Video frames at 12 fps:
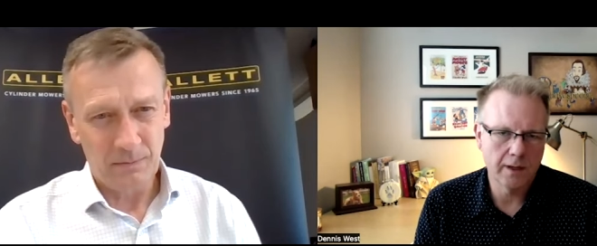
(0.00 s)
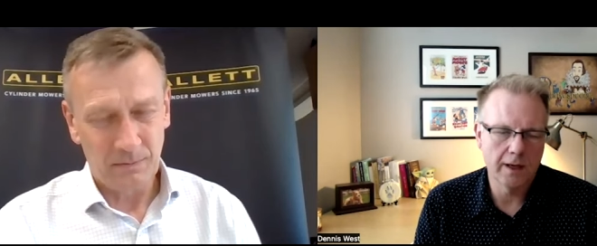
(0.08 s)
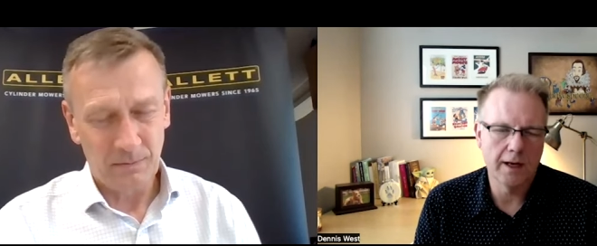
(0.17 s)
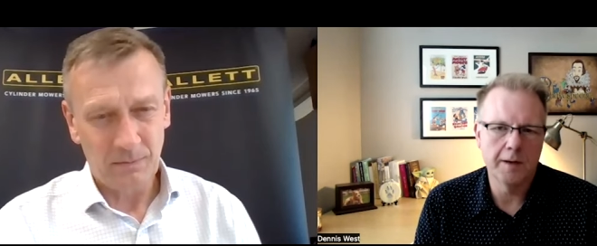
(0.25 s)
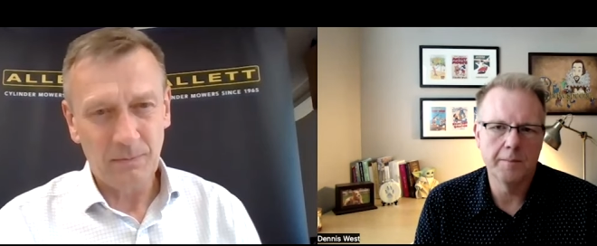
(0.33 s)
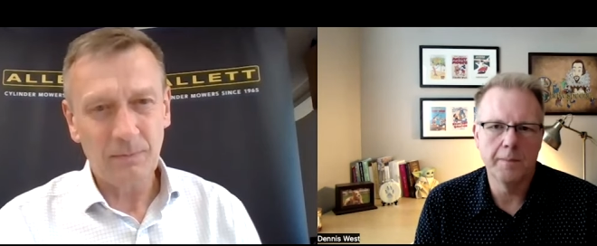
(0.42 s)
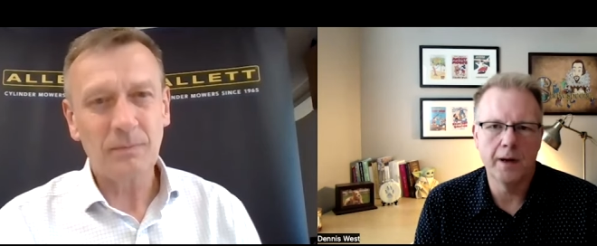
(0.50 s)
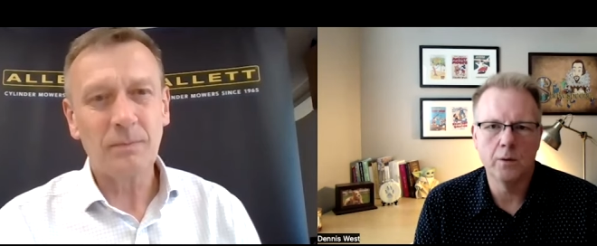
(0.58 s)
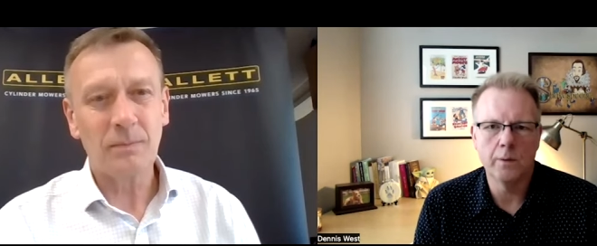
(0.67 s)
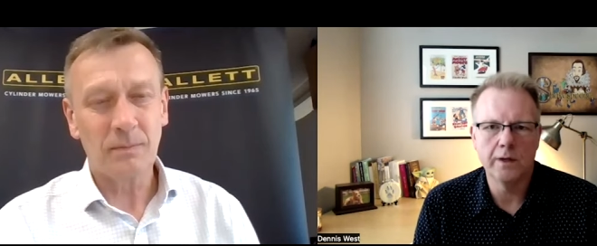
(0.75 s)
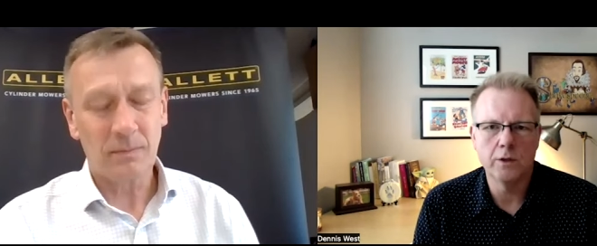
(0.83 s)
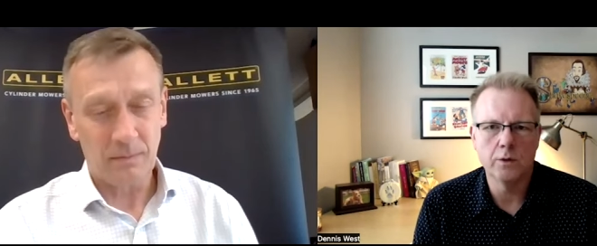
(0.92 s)
Speaker 1: um,
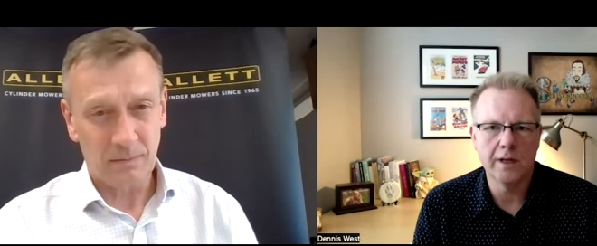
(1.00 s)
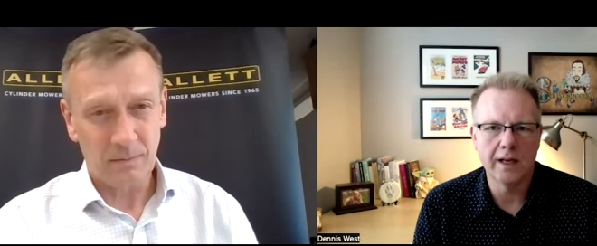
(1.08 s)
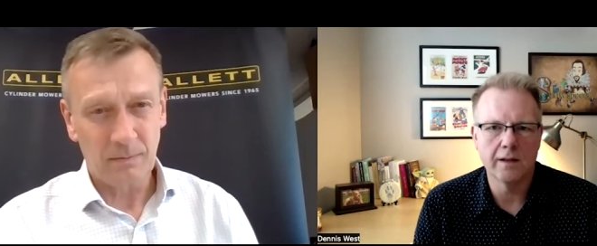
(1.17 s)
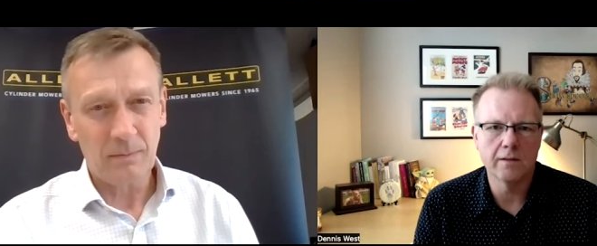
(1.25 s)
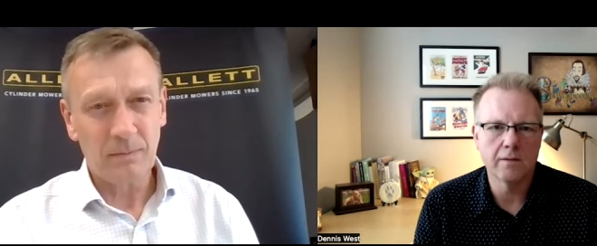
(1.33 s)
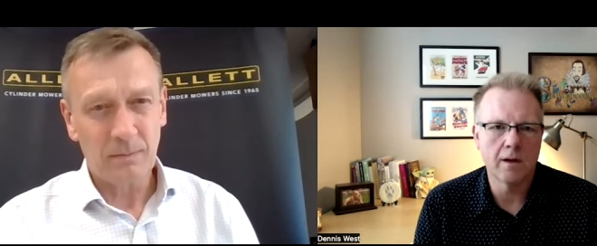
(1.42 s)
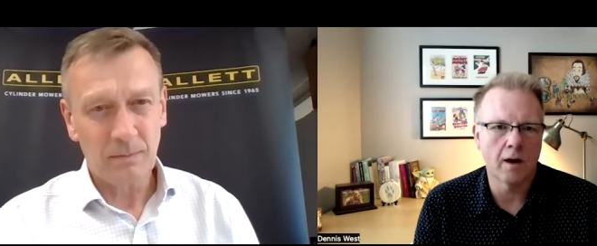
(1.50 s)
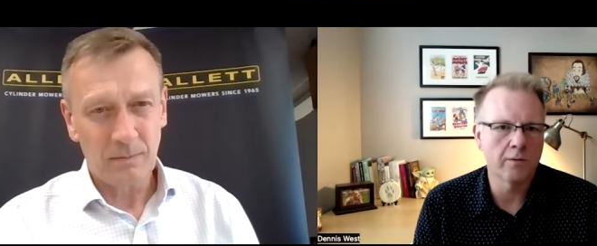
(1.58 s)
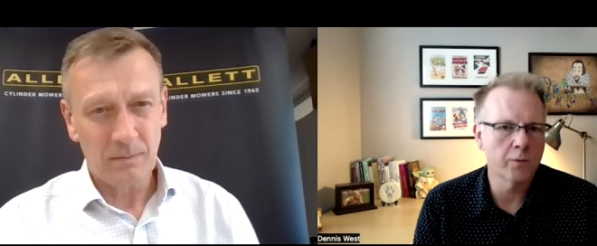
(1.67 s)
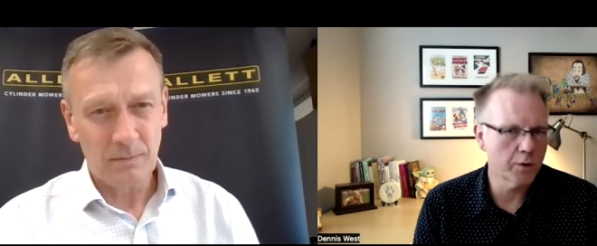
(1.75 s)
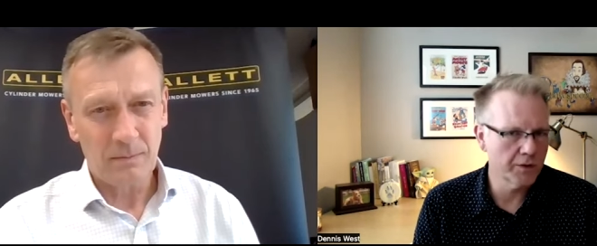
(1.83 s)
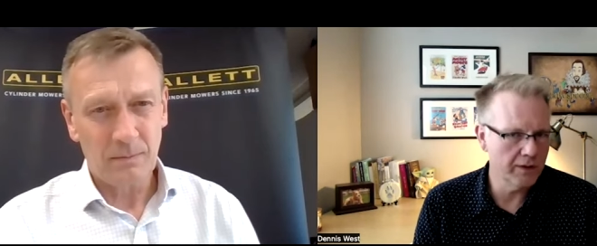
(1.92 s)
but we do get all
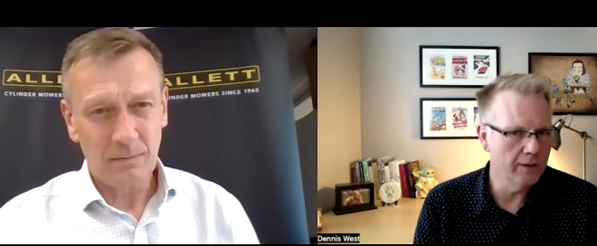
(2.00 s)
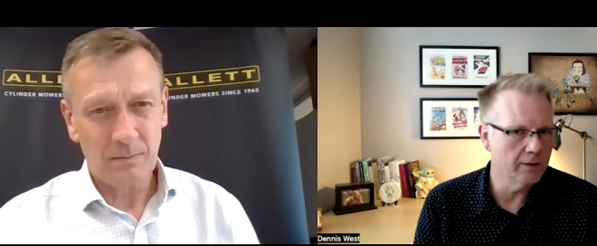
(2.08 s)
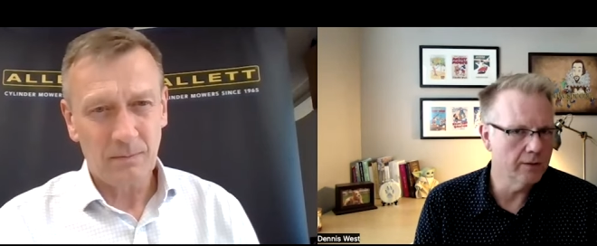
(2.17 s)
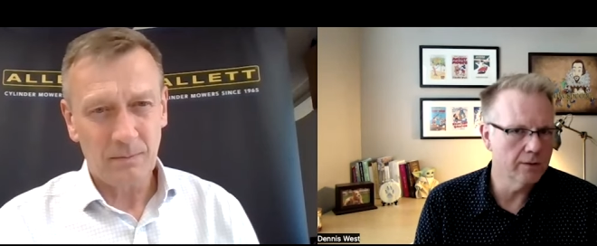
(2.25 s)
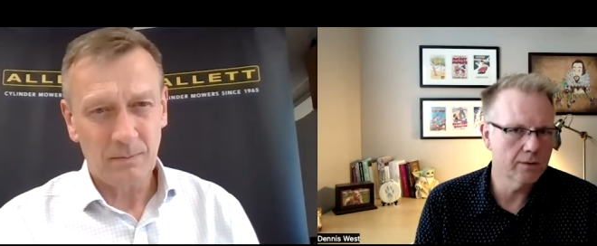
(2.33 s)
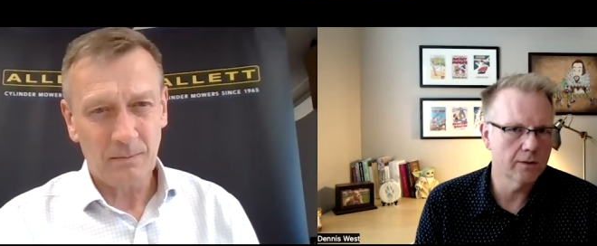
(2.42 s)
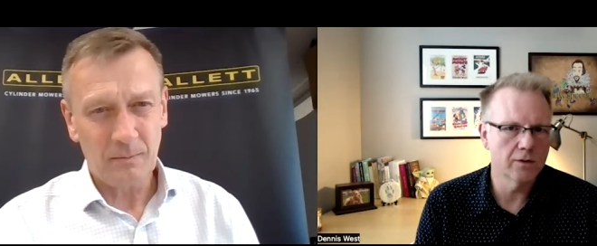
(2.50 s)
four seasons,